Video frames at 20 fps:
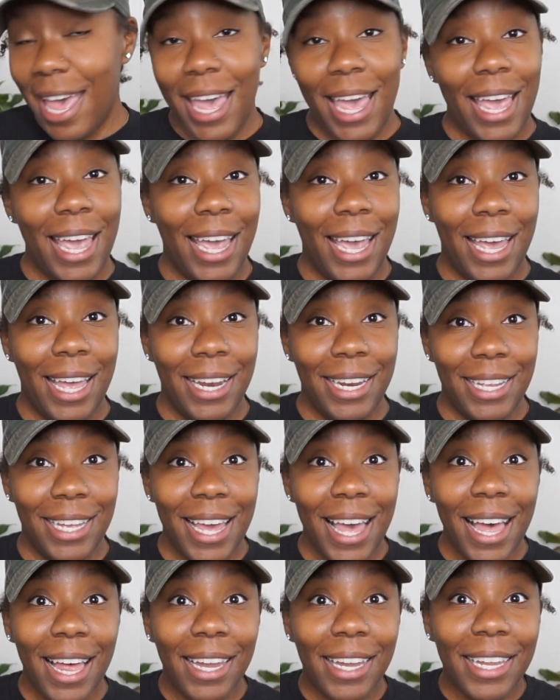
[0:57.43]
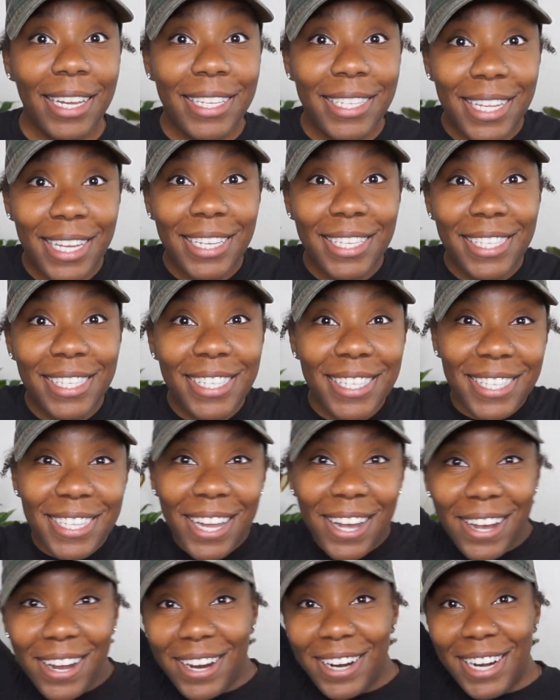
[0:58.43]
And yeah, let's get
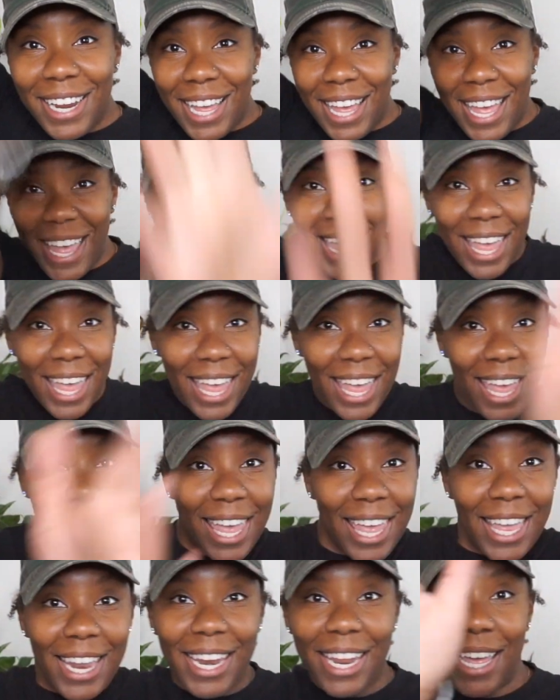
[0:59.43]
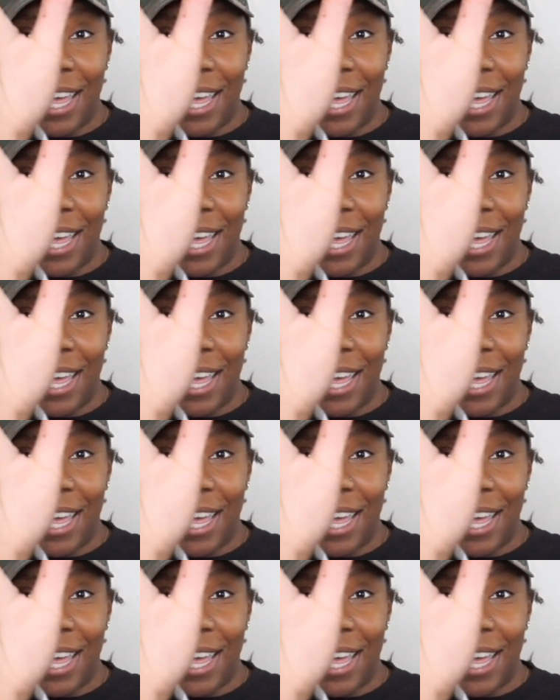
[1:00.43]
started.